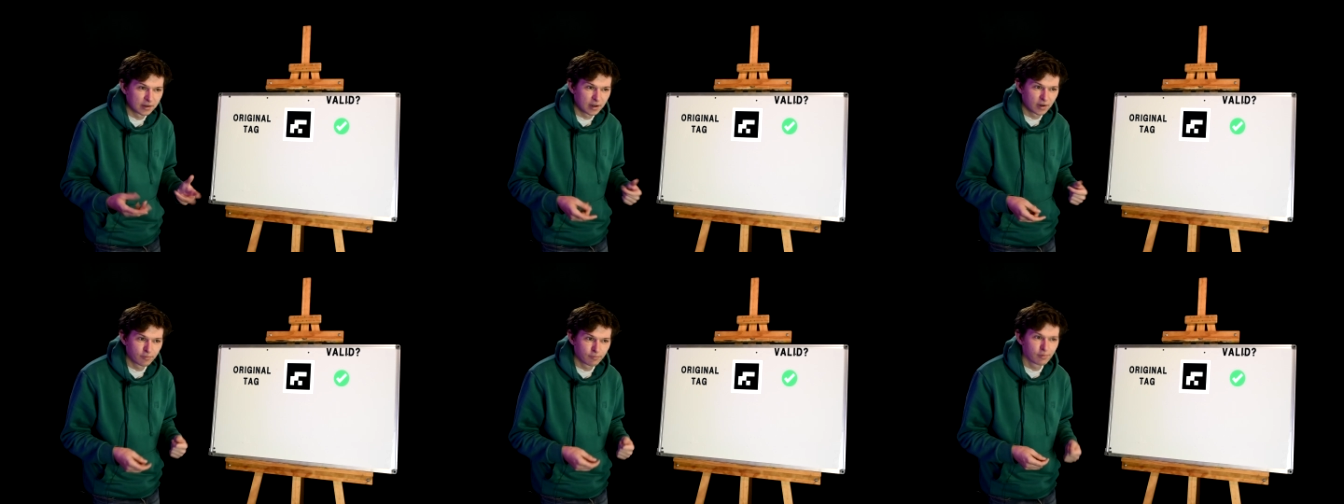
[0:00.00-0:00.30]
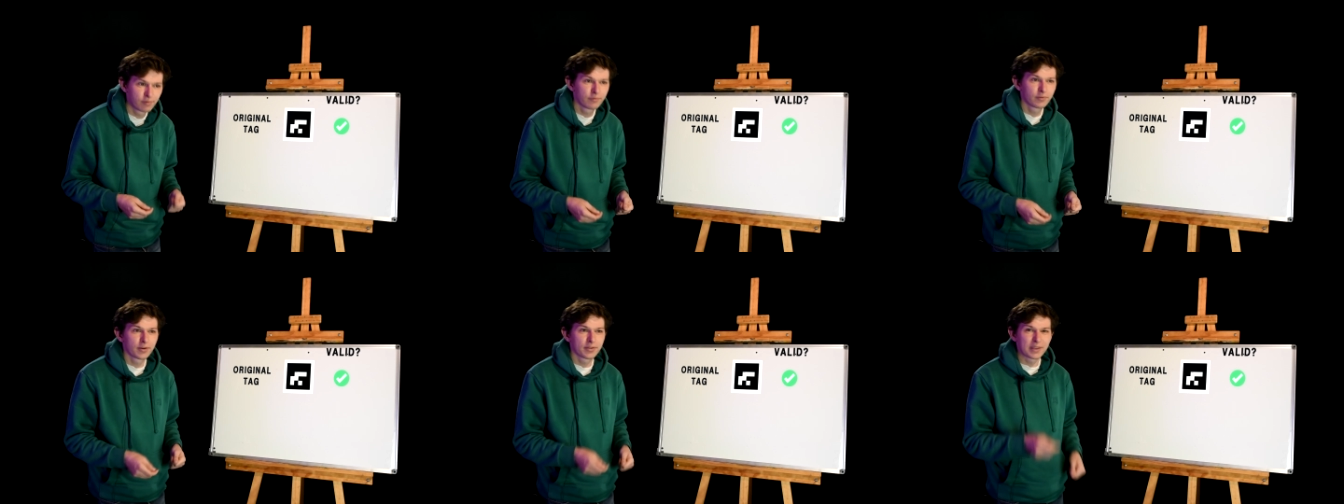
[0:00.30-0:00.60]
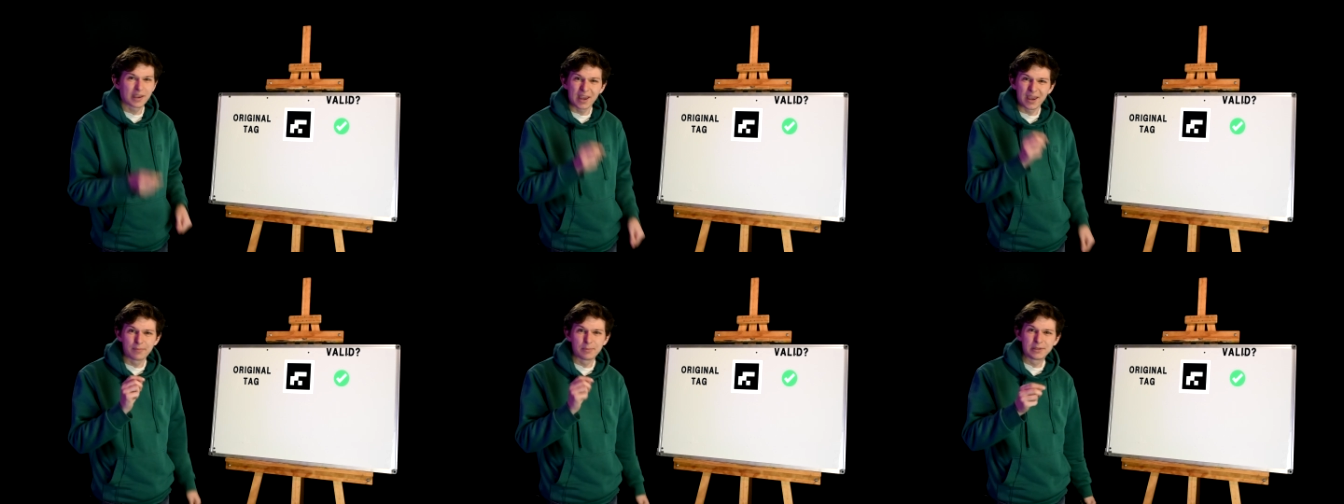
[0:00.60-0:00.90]
If we've got
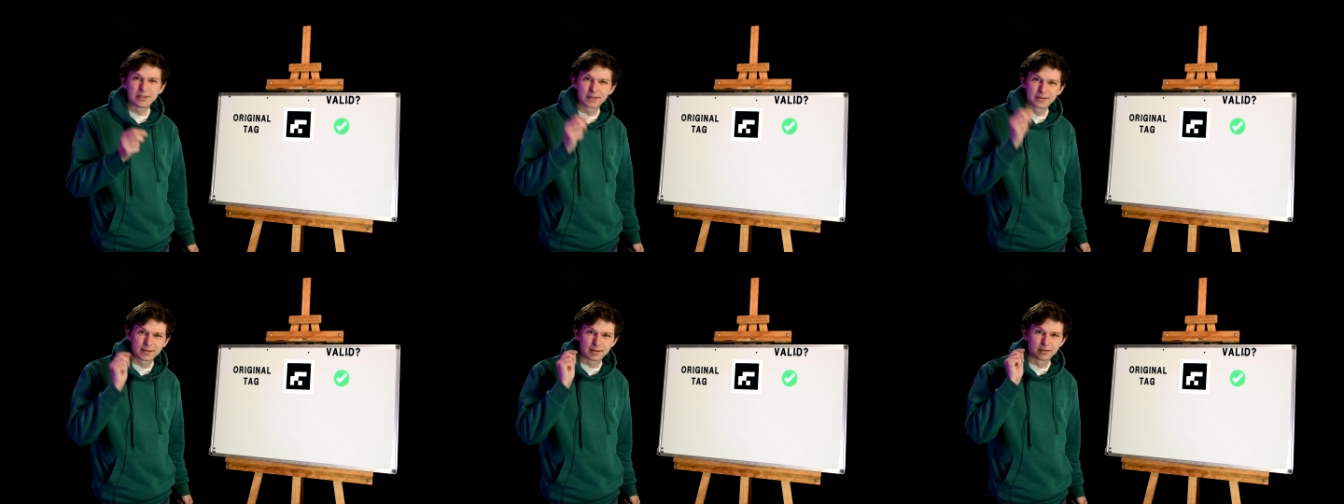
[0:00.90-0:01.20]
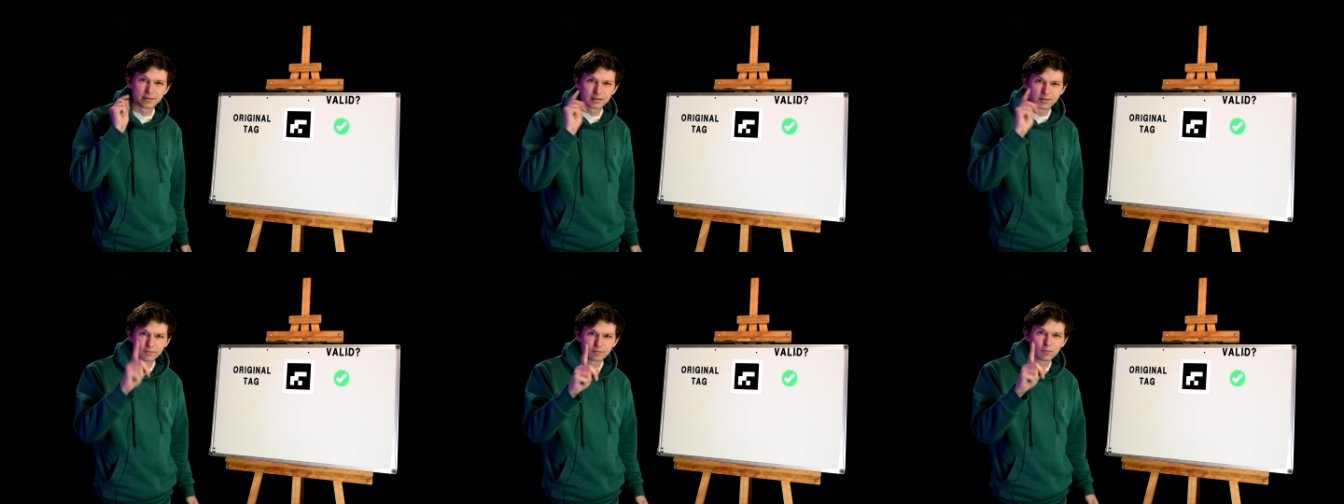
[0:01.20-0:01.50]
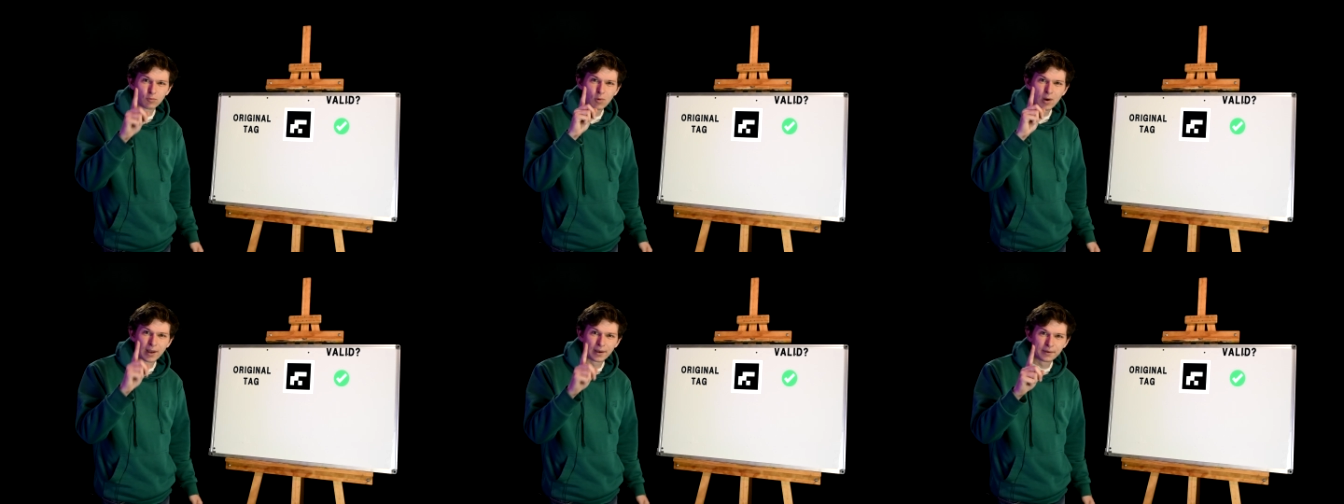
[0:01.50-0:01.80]
the Hamming distance of
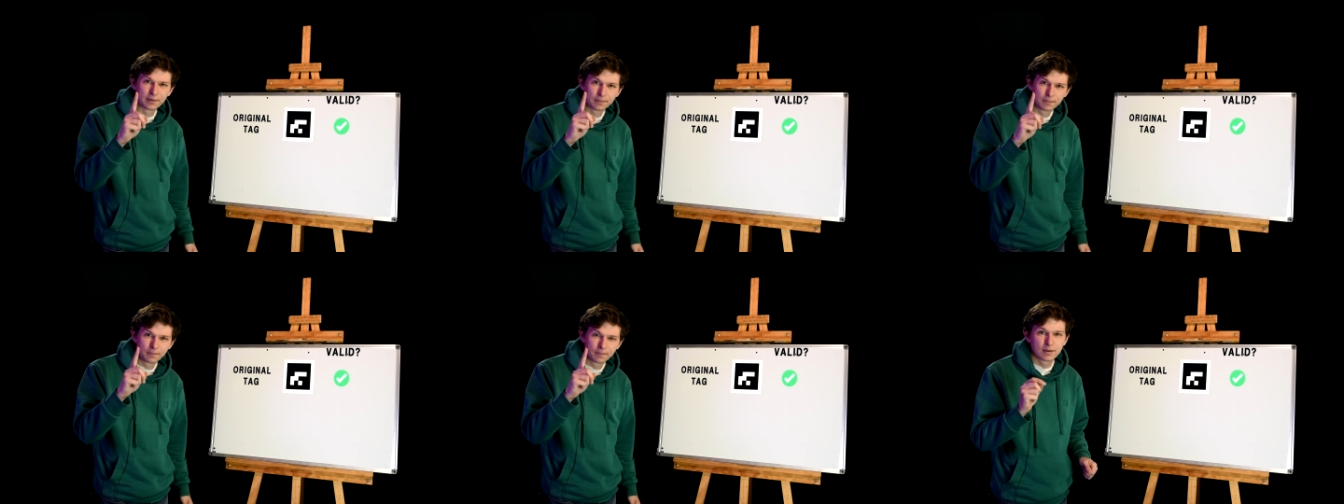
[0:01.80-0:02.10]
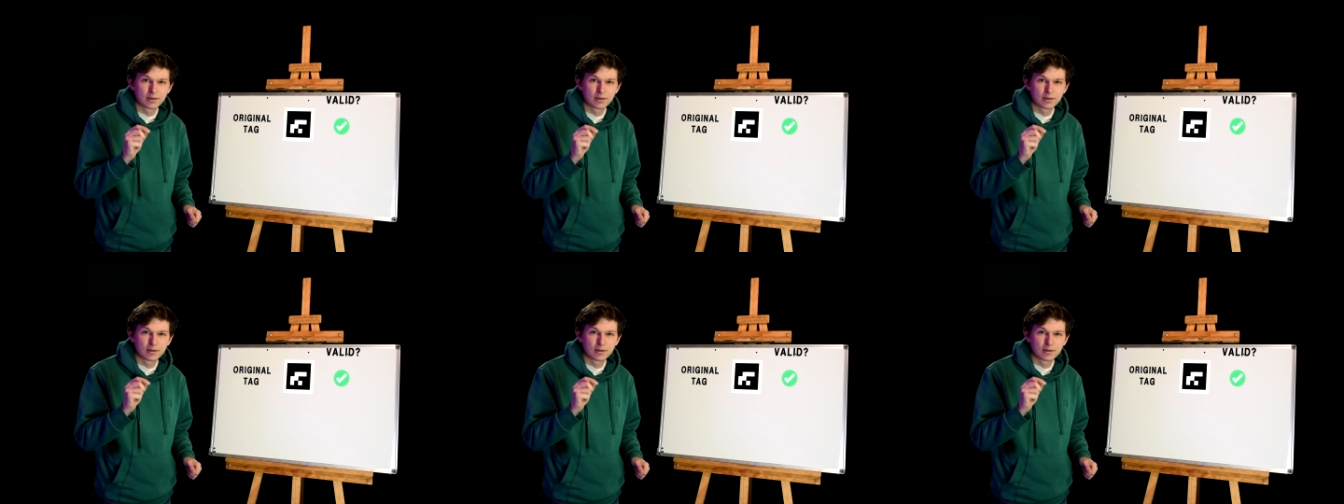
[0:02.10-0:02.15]
1,